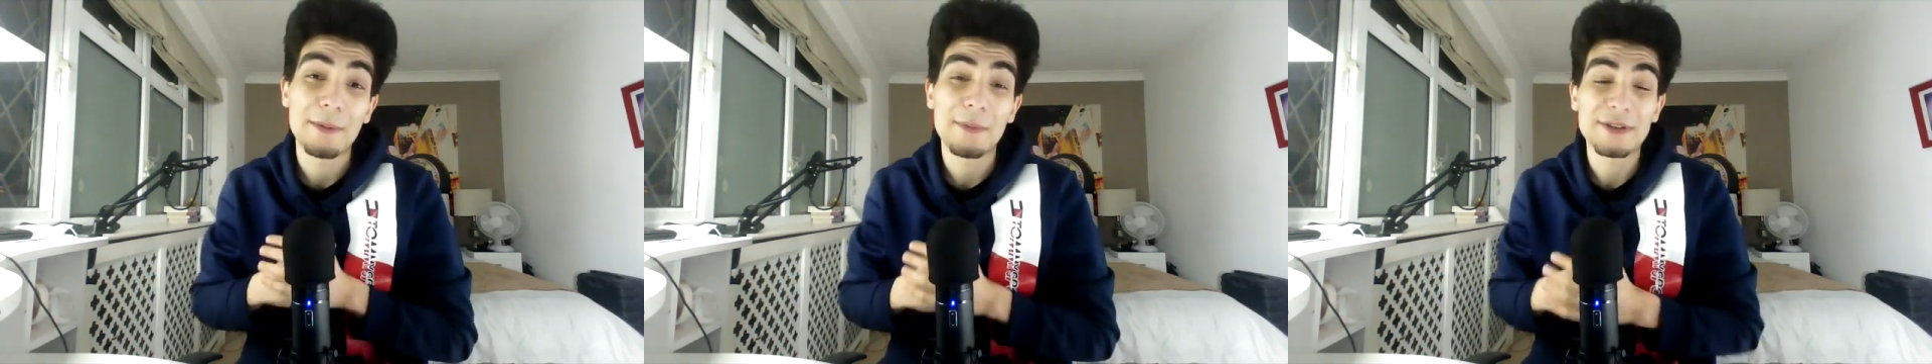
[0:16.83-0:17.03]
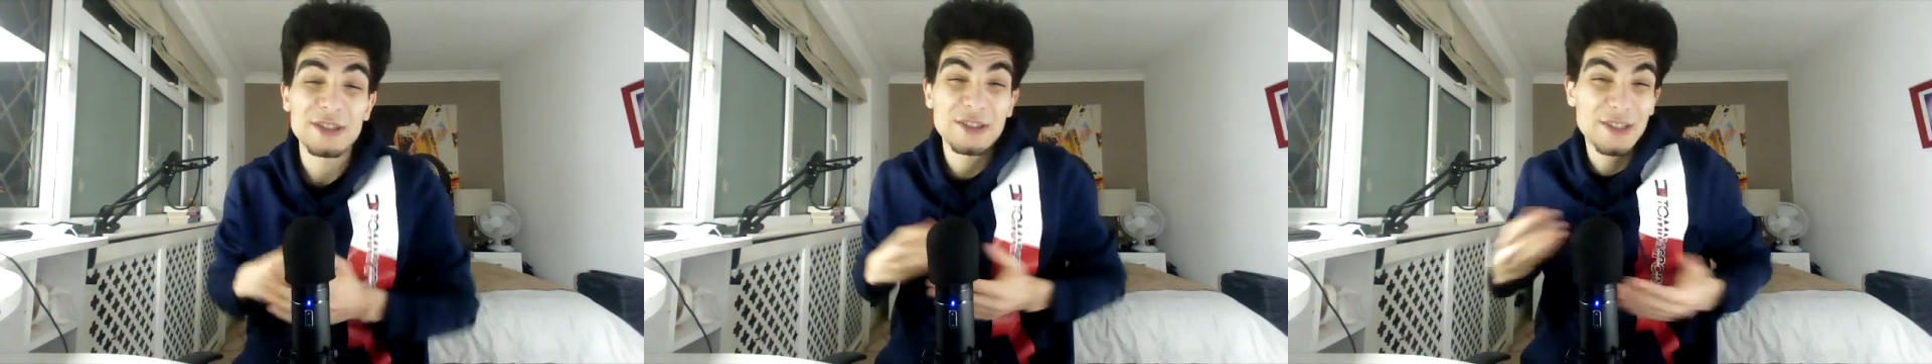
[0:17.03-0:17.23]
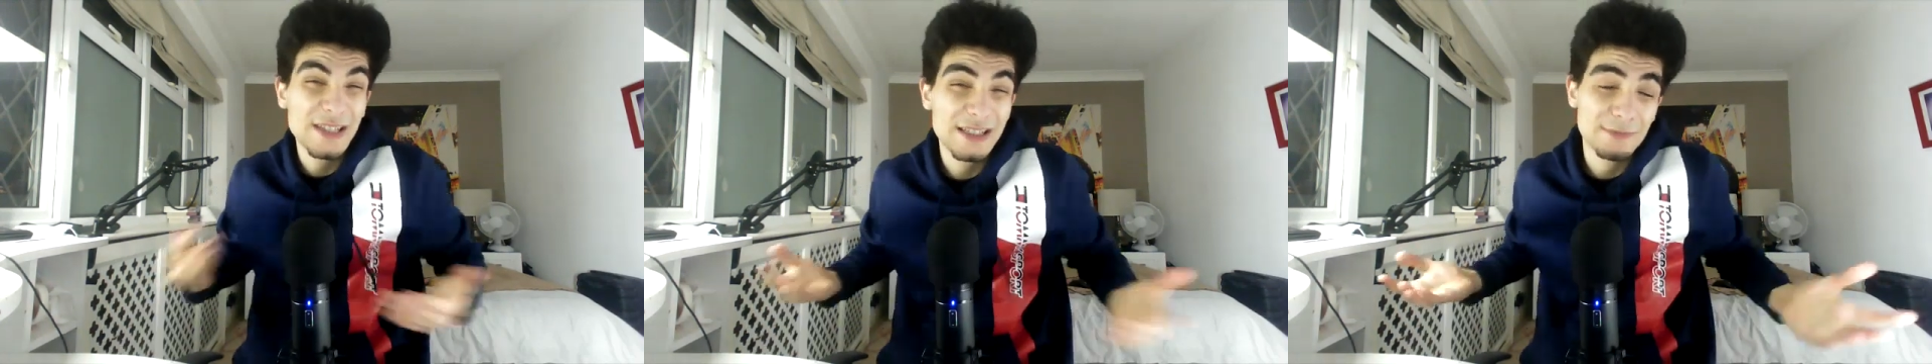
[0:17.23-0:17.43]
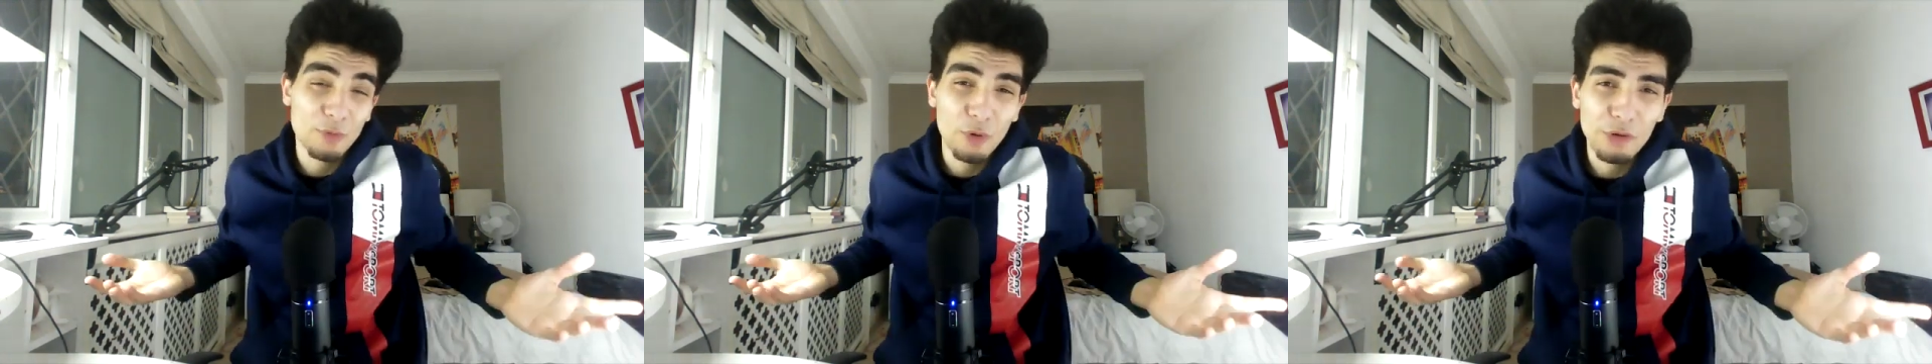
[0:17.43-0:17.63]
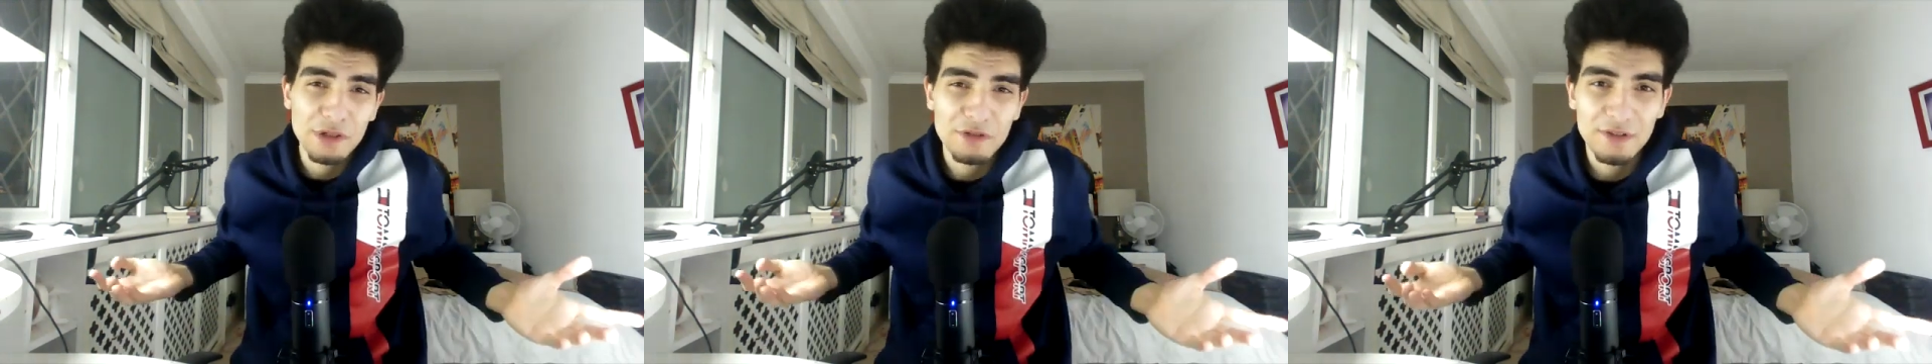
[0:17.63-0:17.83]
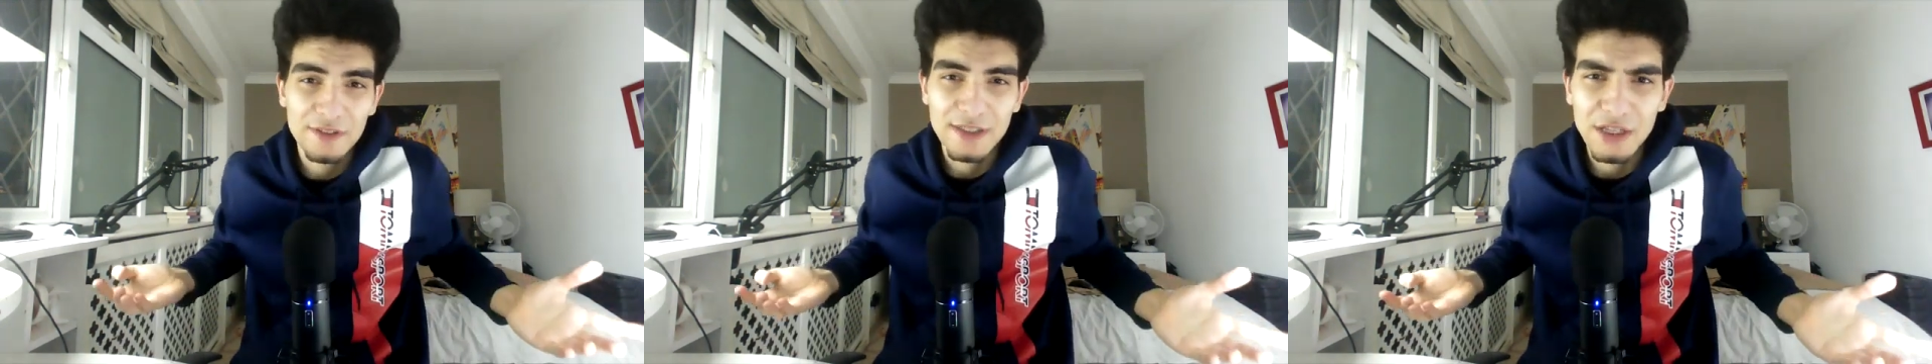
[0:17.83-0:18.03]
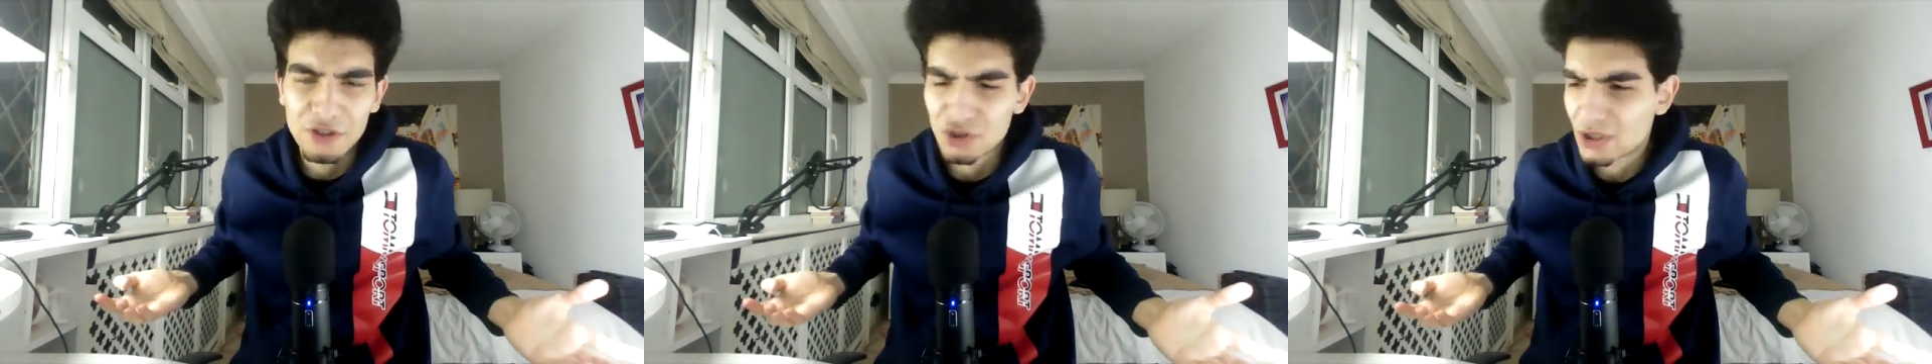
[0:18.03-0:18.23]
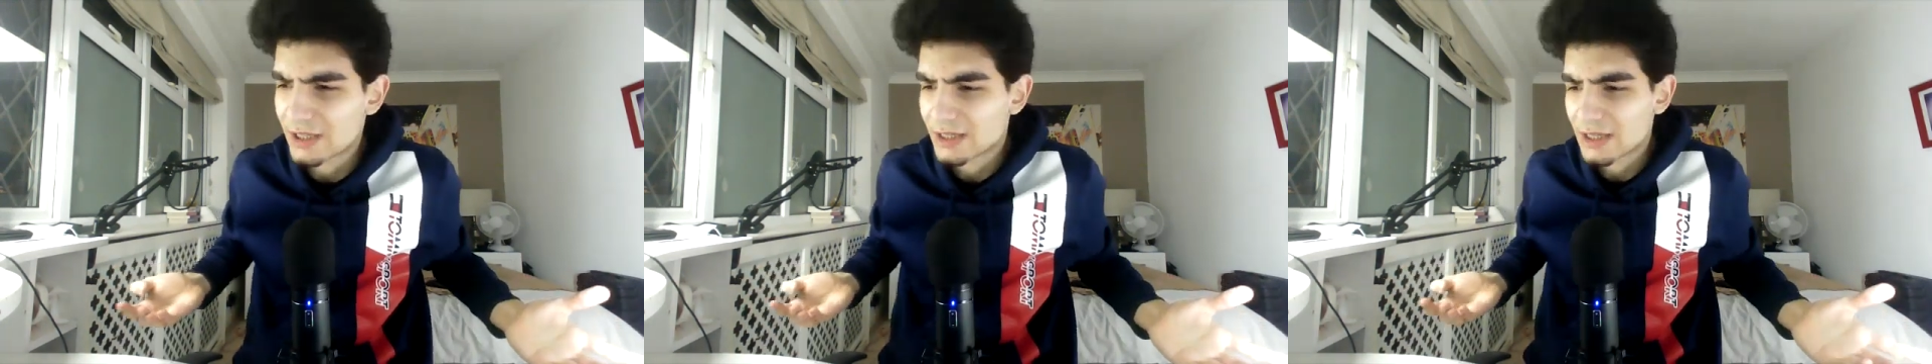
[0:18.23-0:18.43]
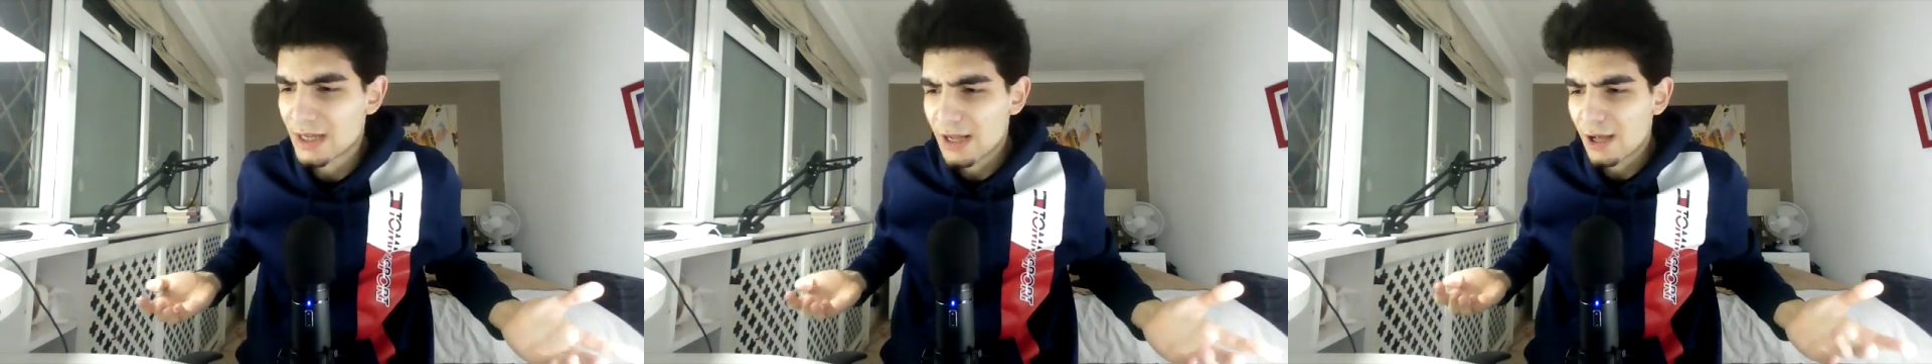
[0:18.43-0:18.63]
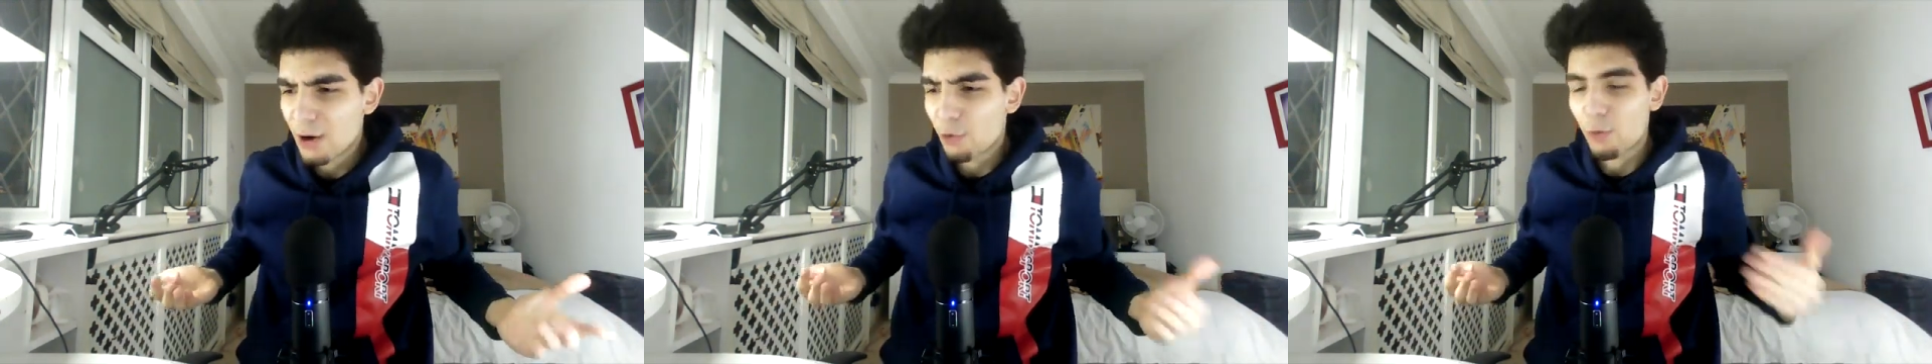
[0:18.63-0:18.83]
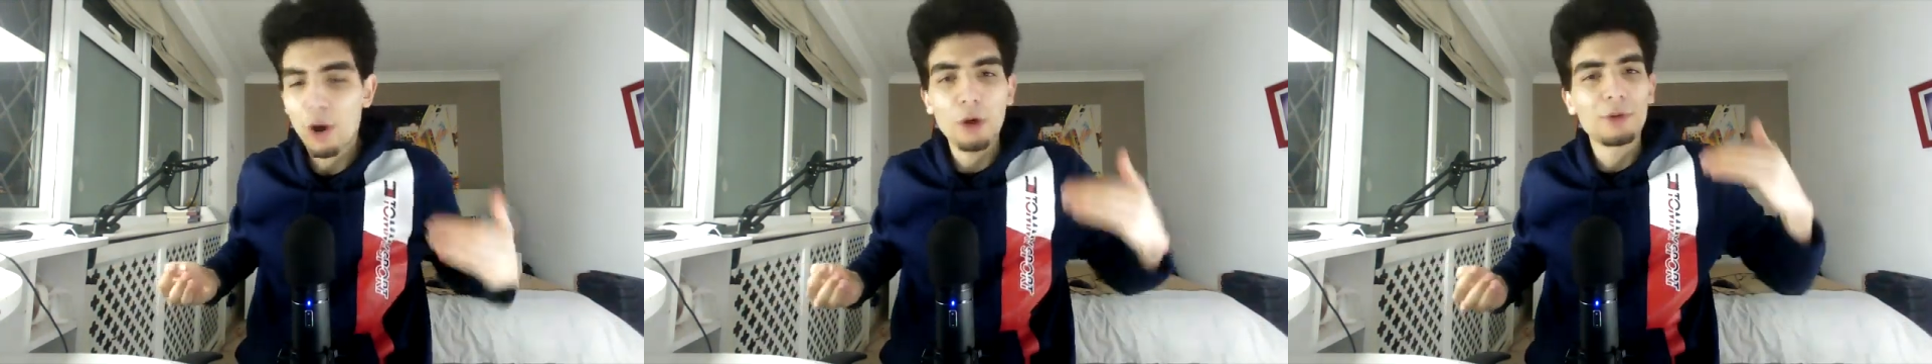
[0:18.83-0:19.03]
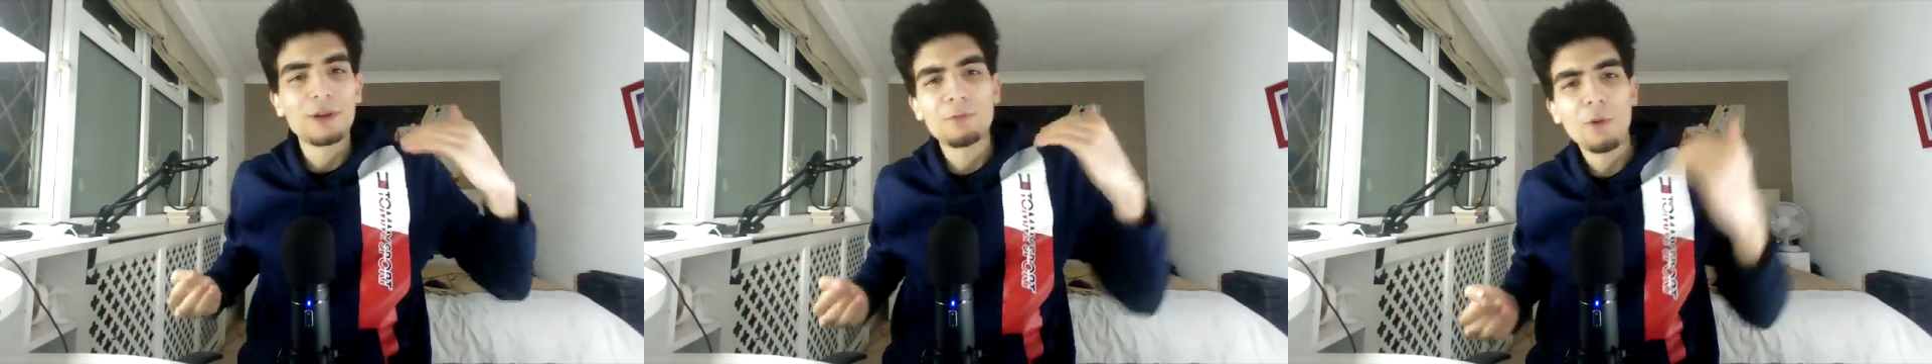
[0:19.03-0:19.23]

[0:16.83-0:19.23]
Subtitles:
It's a 6-pointer essentially. We're only 1